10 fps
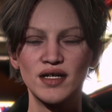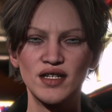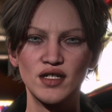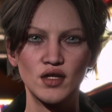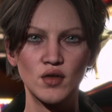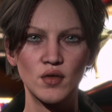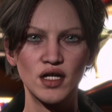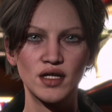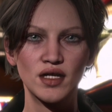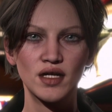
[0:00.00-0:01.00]
The other
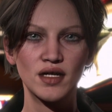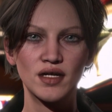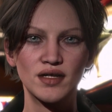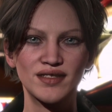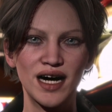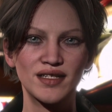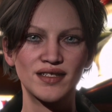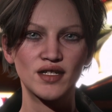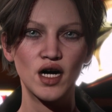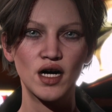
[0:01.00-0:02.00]
3
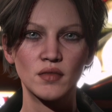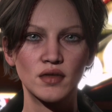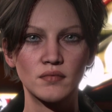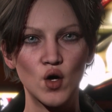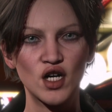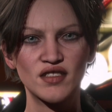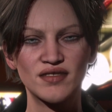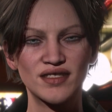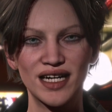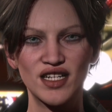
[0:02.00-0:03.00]
sets are a bit more
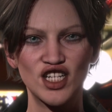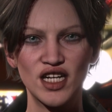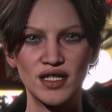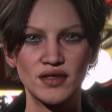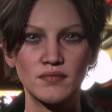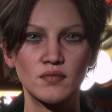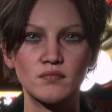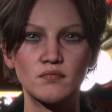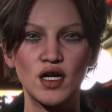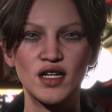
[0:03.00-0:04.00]
fleshy for
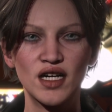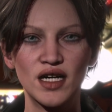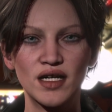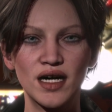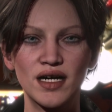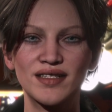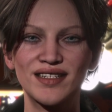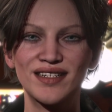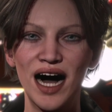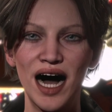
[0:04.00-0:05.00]
bulky and
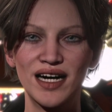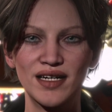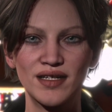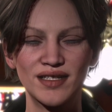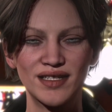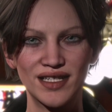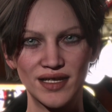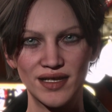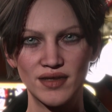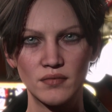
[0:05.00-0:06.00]
sagging
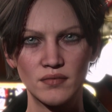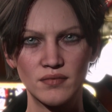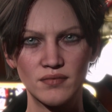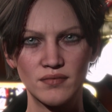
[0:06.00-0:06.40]
skin.